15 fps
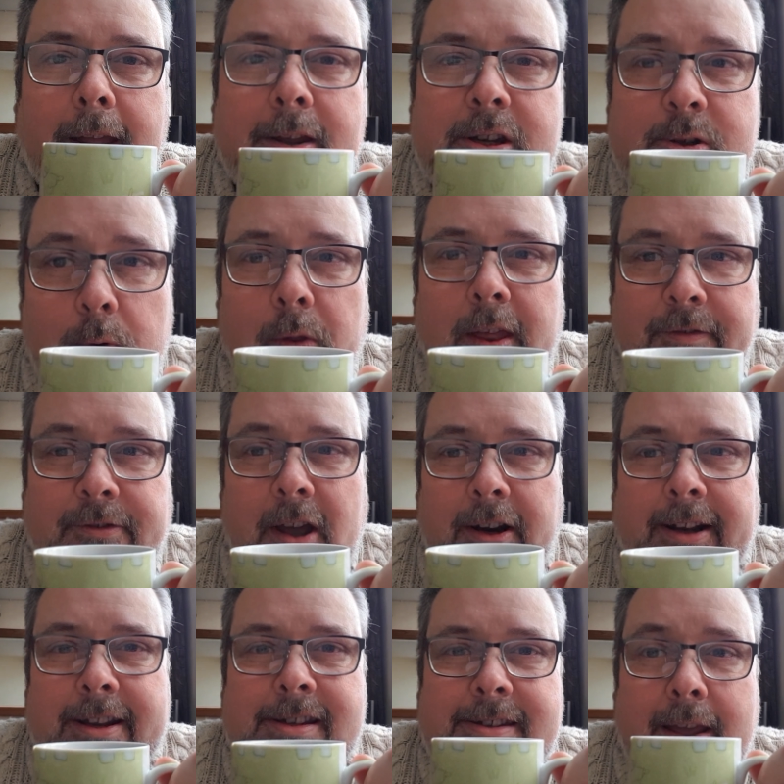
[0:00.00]
So what they've done
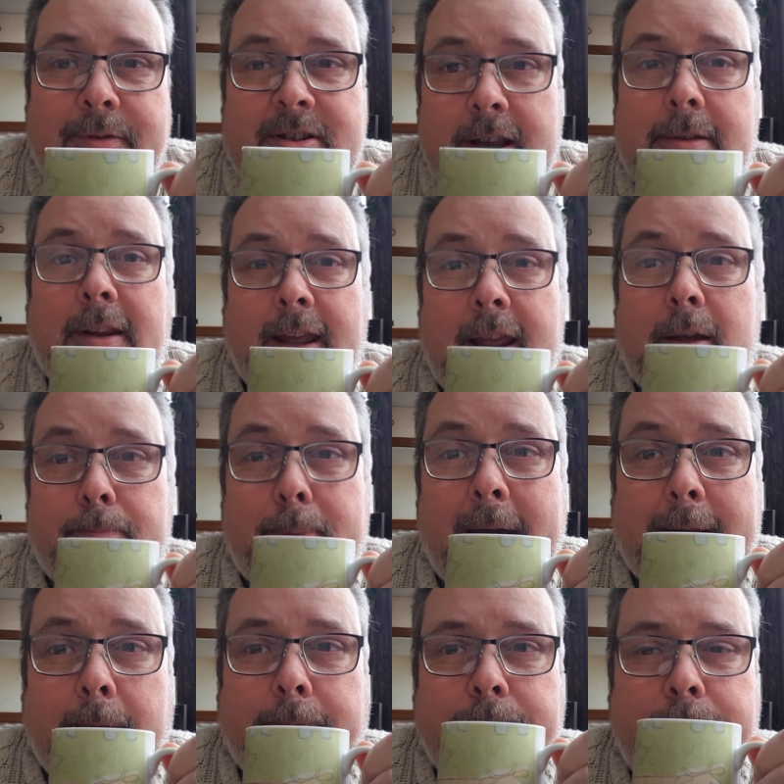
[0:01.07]
is they've seen that Ian
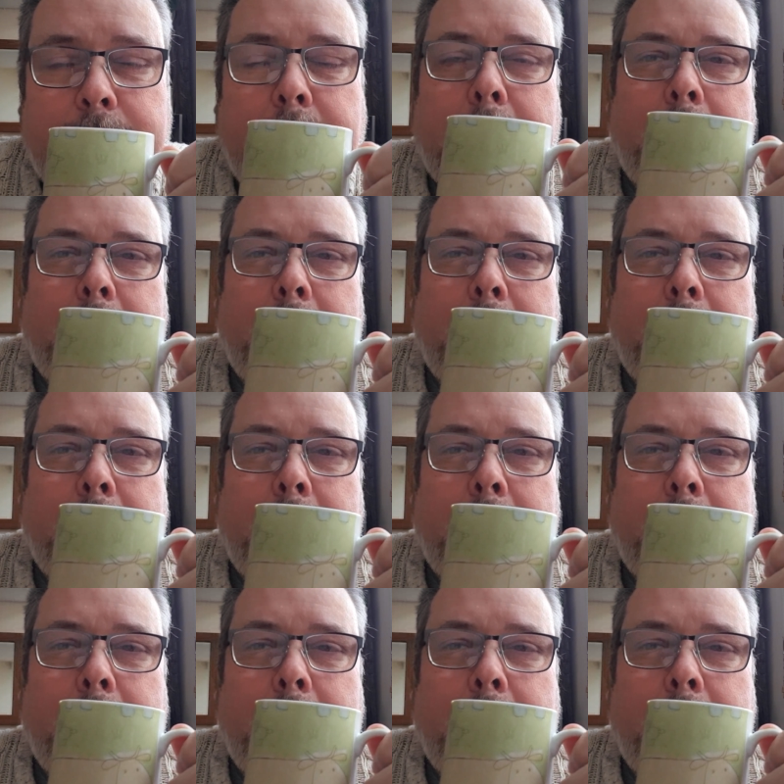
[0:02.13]
Banham